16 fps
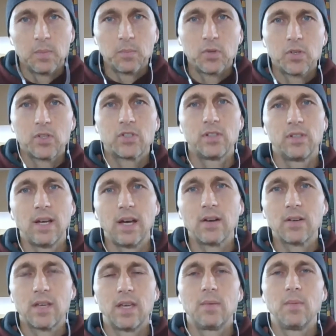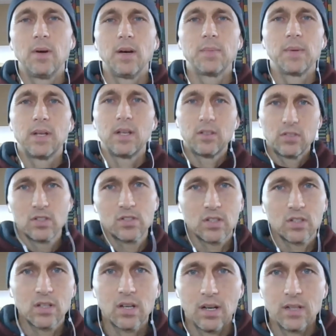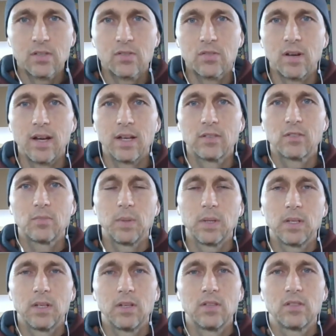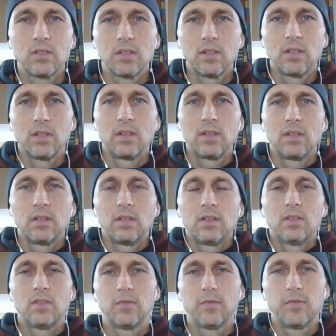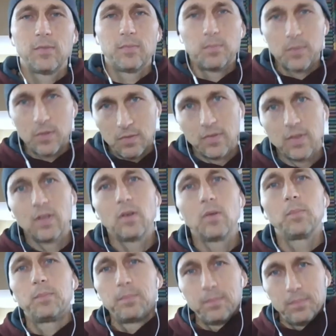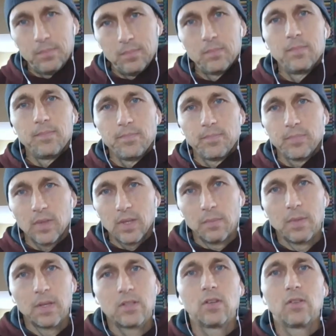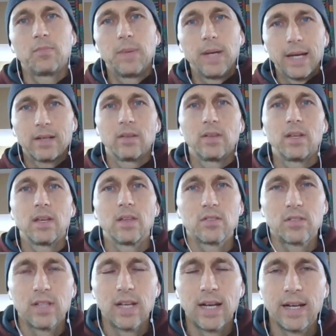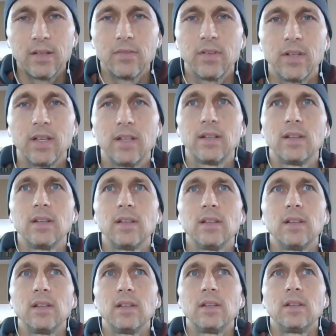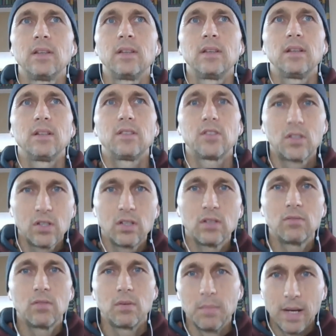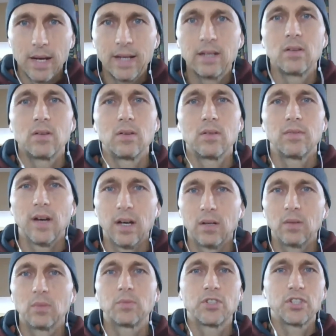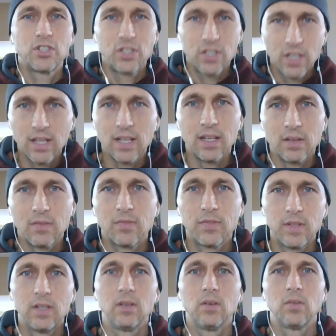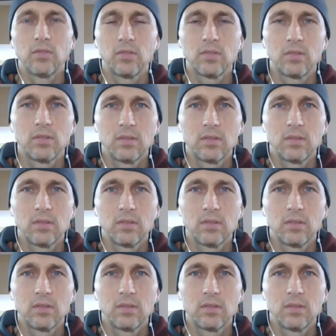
pushing down came up, and it's such a contrast because to feel myself back on the other side of it, it's a good reminder of how shitty it feels